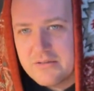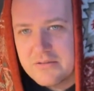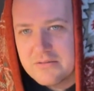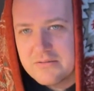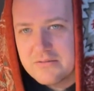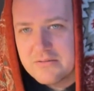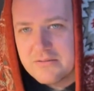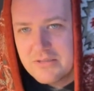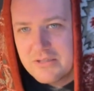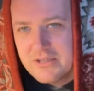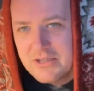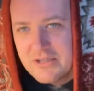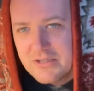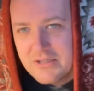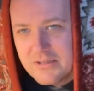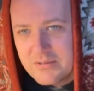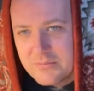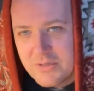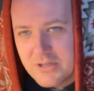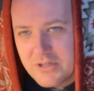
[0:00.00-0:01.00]
and
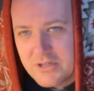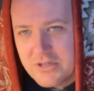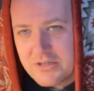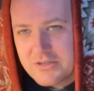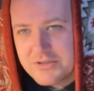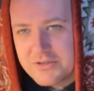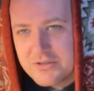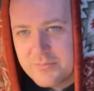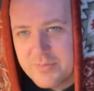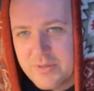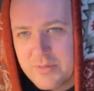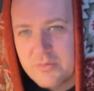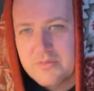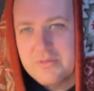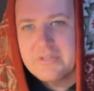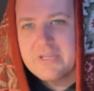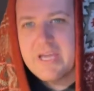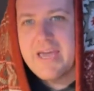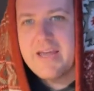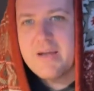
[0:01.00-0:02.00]
my gosh, thought people
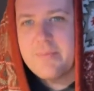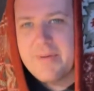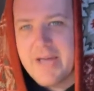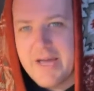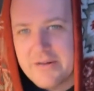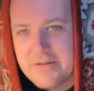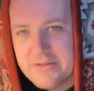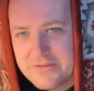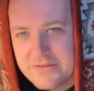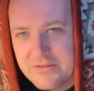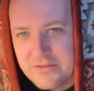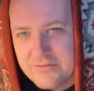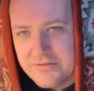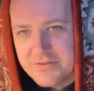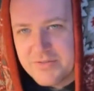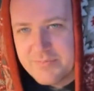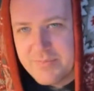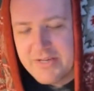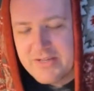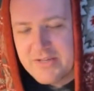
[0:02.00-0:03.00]
cared about us or
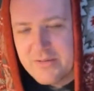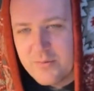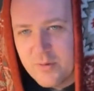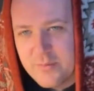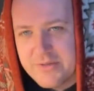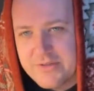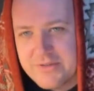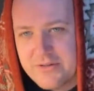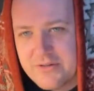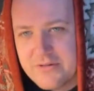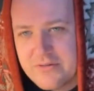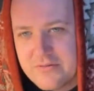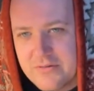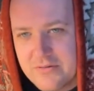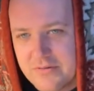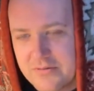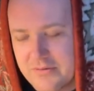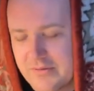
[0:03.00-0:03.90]
respected what we do.